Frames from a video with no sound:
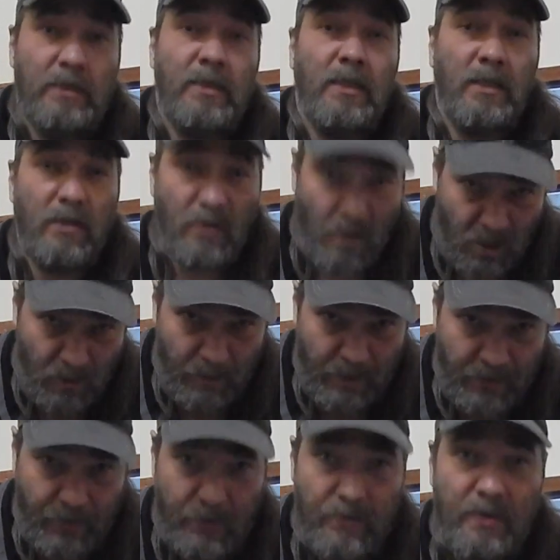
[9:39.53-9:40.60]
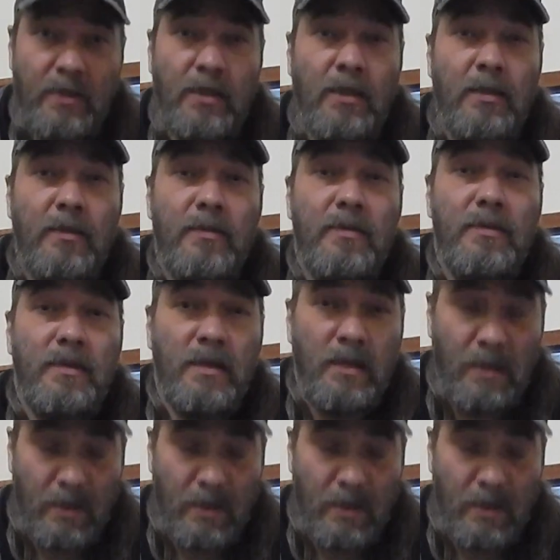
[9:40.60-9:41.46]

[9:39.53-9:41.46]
They can talk about those things